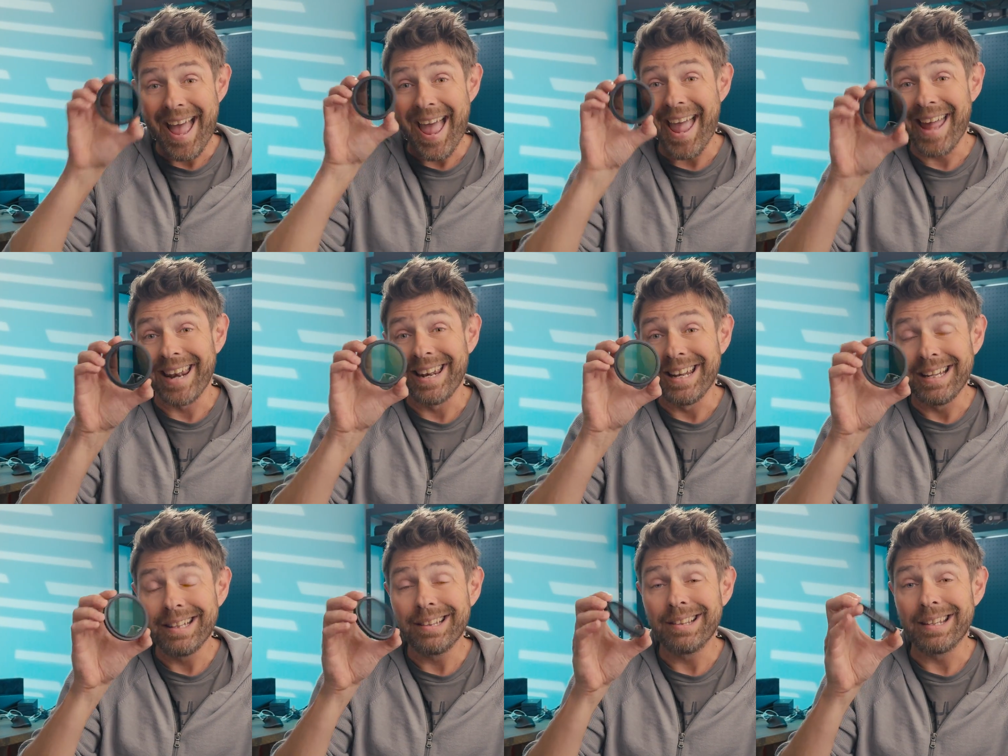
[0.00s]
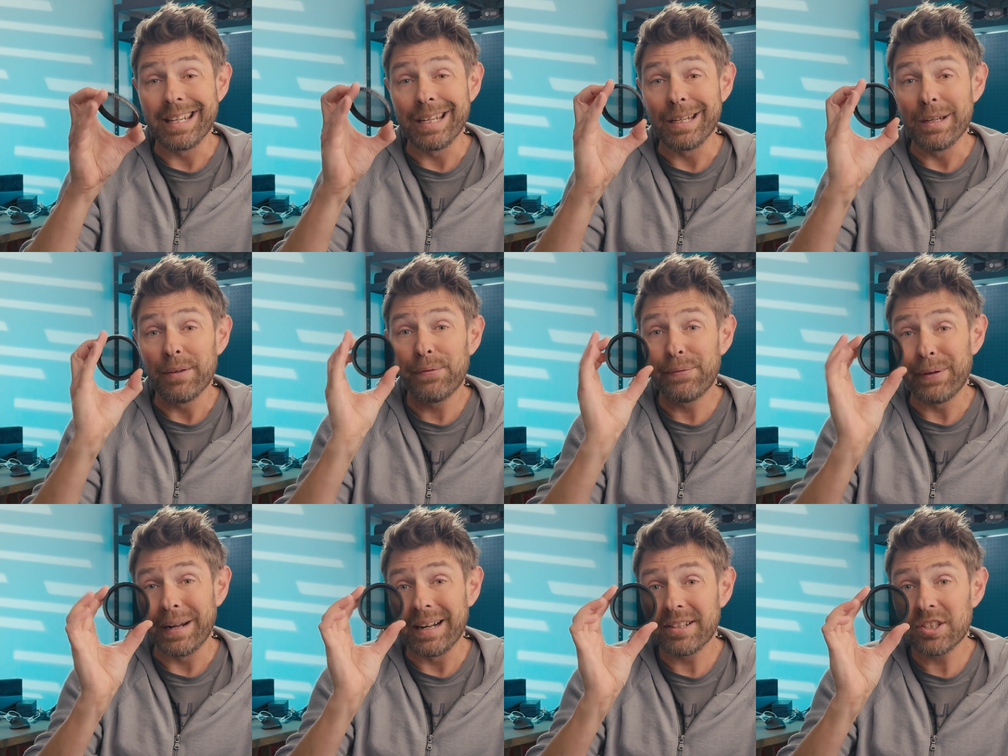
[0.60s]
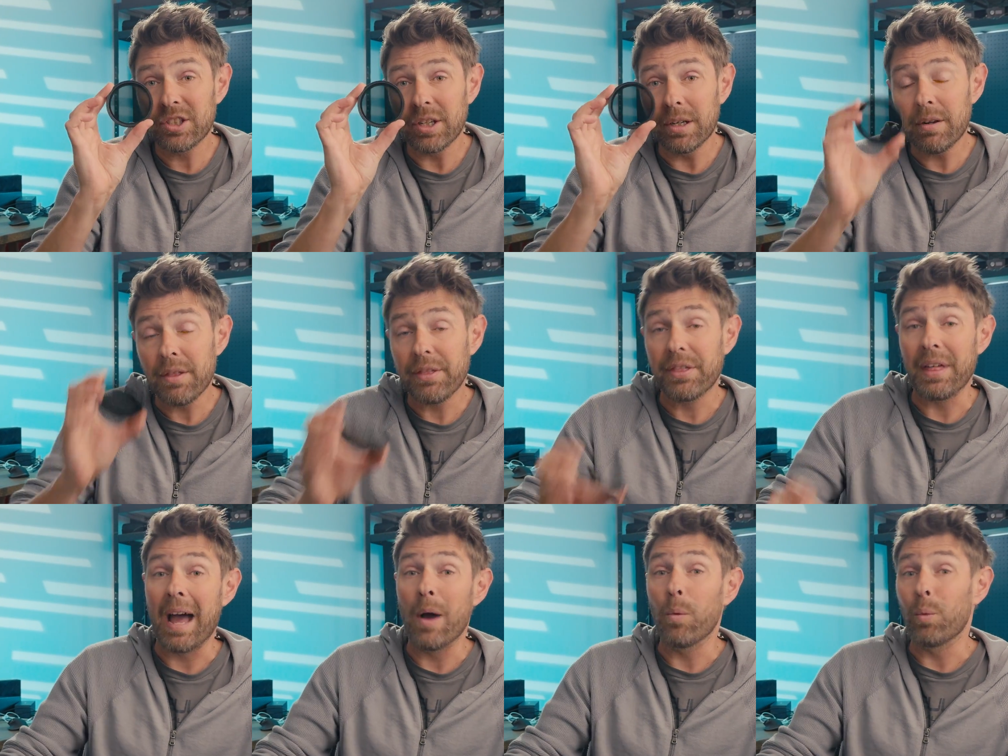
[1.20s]
ND filter
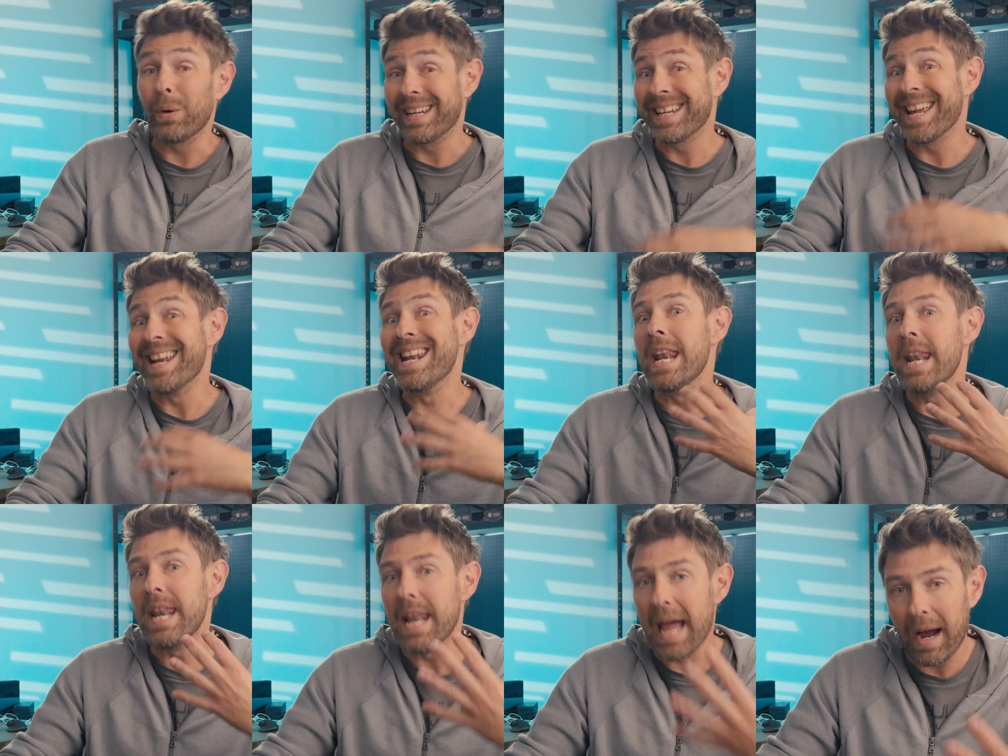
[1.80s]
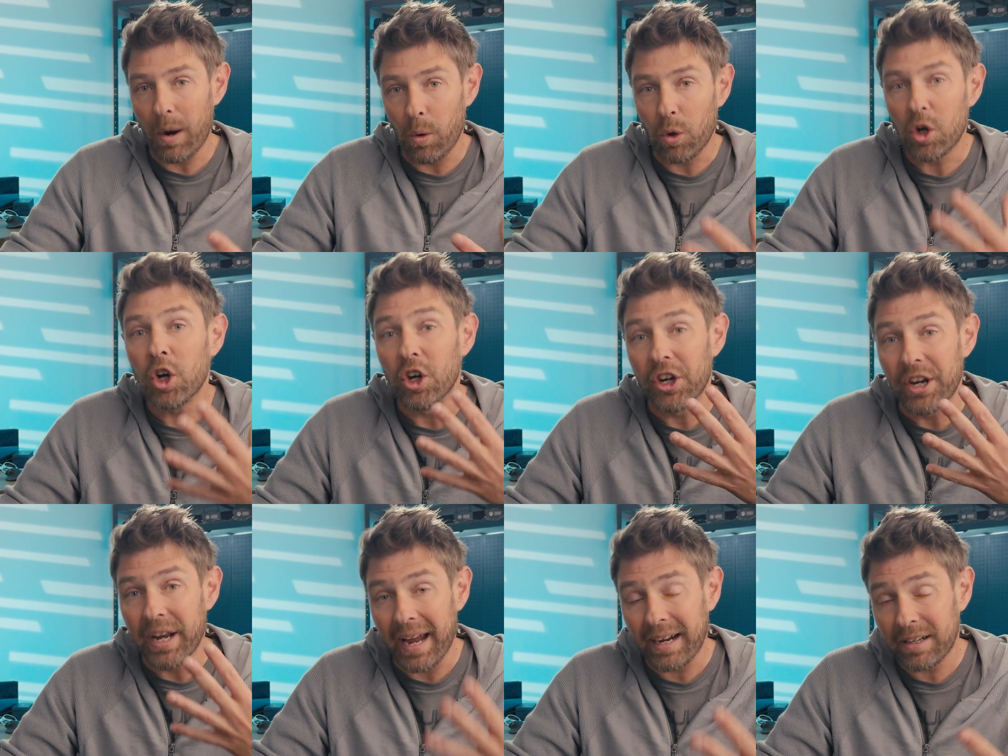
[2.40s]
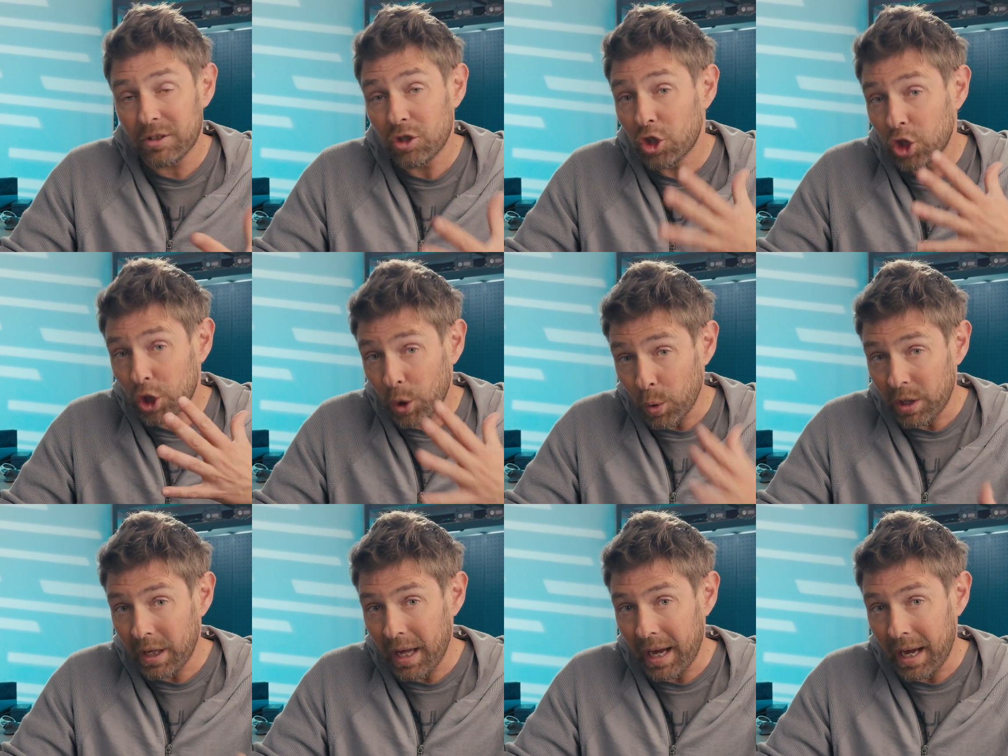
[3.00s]
that we can now connect to the